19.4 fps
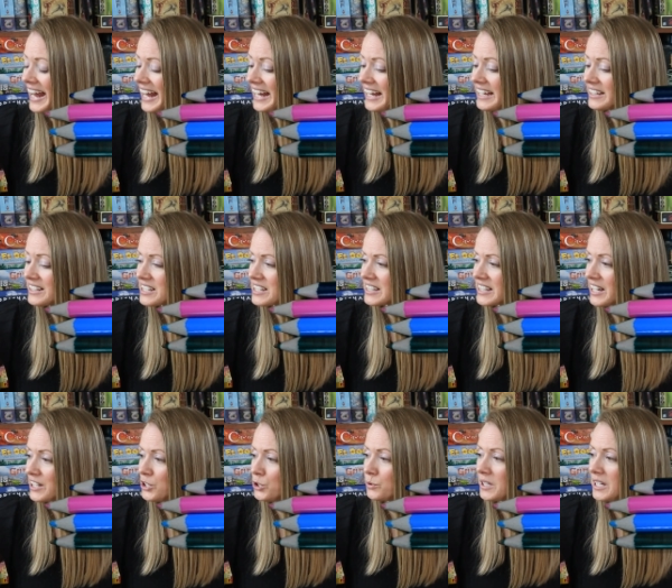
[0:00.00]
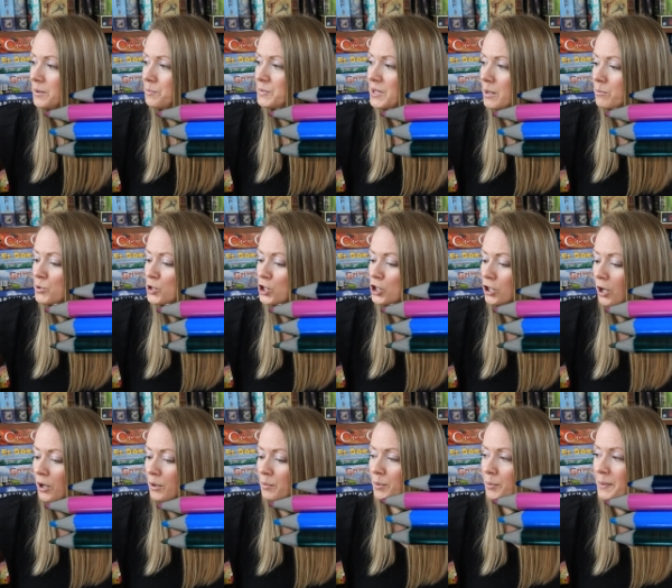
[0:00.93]
and that you keep them
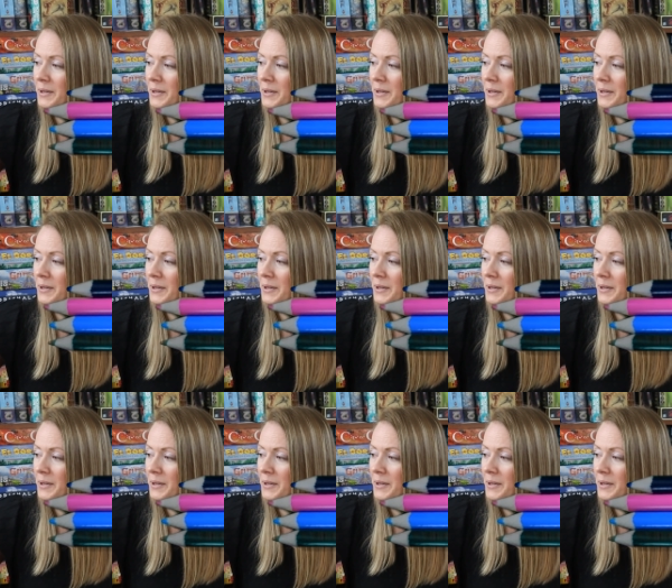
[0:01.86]
sharp,